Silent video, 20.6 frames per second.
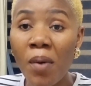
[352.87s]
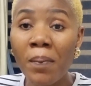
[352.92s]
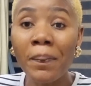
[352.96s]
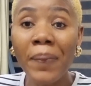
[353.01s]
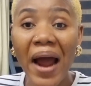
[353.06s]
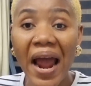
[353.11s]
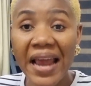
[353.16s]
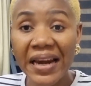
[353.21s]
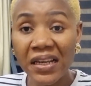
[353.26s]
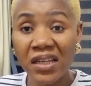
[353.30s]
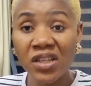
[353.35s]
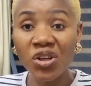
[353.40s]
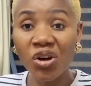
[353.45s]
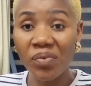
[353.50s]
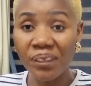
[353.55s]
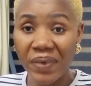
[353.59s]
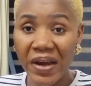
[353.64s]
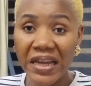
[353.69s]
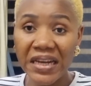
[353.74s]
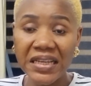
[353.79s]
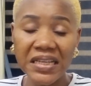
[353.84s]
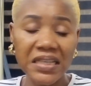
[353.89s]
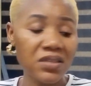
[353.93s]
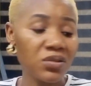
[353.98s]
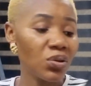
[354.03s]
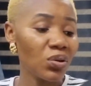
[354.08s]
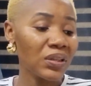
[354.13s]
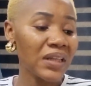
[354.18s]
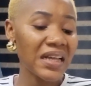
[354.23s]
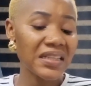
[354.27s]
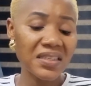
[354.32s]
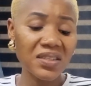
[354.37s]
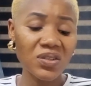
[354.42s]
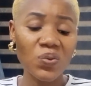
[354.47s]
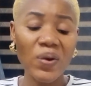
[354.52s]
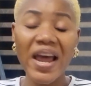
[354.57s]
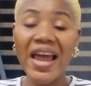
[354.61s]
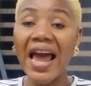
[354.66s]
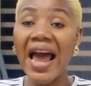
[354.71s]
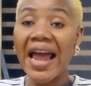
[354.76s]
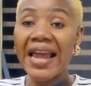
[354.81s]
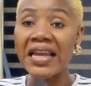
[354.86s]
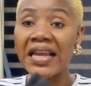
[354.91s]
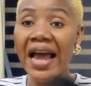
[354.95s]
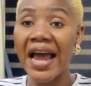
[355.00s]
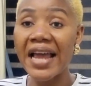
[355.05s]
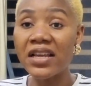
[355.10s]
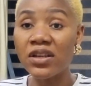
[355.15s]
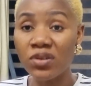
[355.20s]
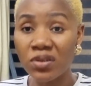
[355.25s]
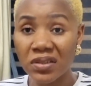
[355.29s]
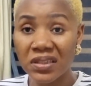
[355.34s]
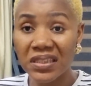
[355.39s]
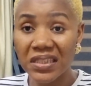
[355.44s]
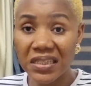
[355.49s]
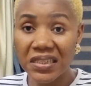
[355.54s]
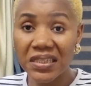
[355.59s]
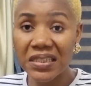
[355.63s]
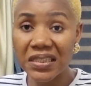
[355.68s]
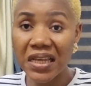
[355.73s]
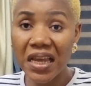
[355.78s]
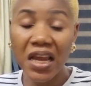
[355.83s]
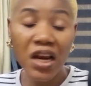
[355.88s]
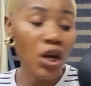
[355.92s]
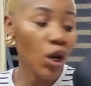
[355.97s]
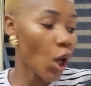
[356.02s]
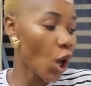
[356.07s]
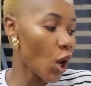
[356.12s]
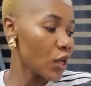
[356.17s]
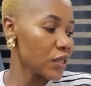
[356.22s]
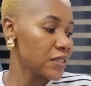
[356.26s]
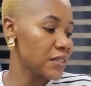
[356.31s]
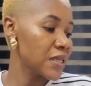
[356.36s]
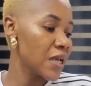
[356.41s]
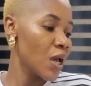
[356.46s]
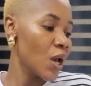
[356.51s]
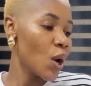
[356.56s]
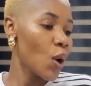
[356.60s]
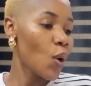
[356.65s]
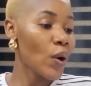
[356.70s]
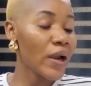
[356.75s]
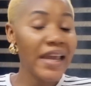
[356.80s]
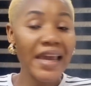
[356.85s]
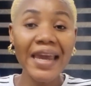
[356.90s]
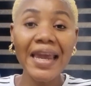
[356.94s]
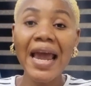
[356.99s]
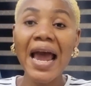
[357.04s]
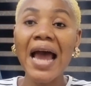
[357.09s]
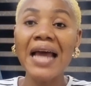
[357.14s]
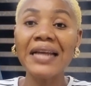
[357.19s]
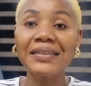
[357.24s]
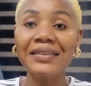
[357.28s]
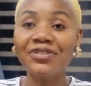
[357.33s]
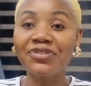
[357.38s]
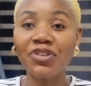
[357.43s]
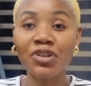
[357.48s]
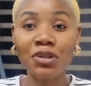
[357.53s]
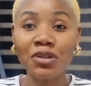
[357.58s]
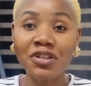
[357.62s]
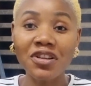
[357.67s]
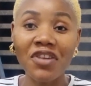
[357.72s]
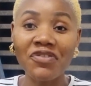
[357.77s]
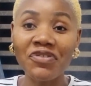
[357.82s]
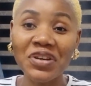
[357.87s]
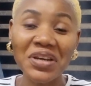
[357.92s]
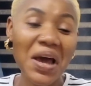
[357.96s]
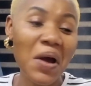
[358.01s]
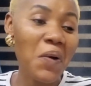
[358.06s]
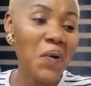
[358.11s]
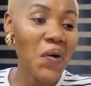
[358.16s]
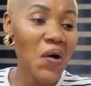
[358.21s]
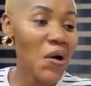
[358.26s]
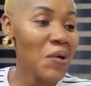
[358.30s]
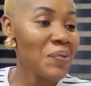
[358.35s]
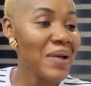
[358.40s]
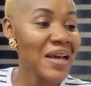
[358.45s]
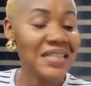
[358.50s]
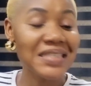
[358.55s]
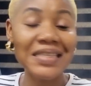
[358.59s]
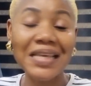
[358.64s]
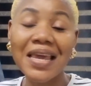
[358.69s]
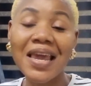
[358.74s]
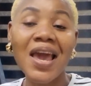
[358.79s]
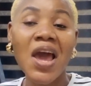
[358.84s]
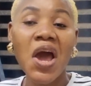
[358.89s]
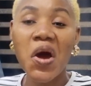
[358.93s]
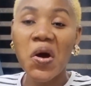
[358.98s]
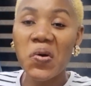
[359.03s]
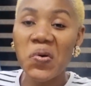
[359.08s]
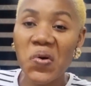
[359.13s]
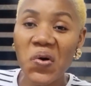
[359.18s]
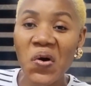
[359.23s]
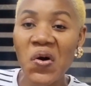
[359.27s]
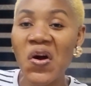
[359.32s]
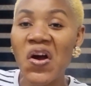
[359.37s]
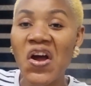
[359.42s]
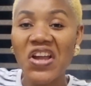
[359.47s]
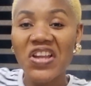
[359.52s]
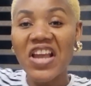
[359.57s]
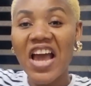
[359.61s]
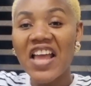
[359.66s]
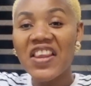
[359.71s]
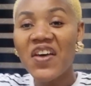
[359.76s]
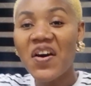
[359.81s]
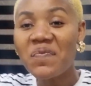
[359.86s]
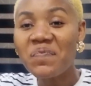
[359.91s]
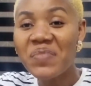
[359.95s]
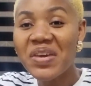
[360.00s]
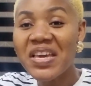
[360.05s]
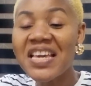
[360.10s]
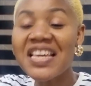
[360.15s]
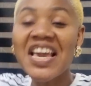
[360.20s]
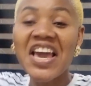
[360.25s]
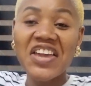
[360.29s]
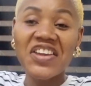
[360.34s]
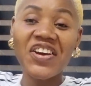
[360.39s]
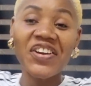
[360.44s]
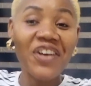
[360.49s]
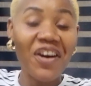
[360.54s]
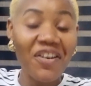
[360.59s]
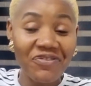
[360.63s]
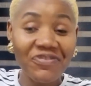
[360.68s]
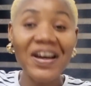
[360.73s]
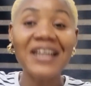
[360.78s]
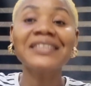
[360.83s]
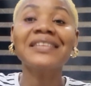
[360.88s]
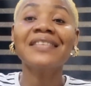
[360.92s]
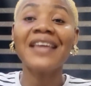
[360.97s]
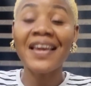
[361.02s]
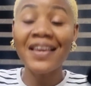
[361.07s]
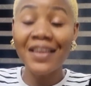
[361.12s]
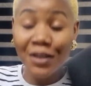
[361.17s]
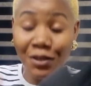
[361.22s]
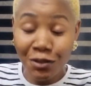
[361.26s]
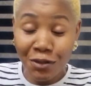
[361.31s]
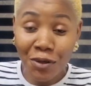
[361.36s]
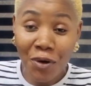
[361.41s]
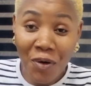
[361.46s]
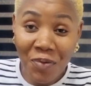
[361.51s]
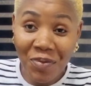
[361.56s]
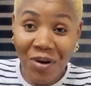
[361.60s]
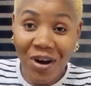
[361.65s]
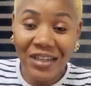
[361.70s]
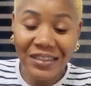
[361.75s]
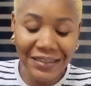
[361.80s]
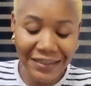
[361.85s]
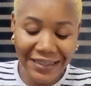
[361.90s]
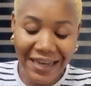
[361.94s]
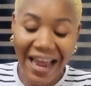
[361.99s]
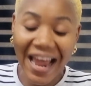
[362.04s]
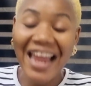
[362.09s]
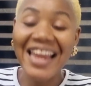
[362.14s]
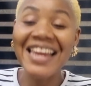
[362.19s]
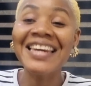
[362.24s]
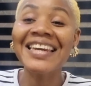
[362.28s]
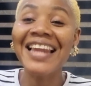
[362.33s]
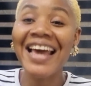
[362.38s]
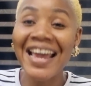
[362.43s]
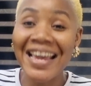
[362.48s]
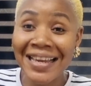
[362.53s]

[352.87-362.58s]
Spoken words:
compile in your belly. So that is why I use this a lot. Okay, and for those of you that will come and say, oh, you're not big, you're not fat, thank you so much. I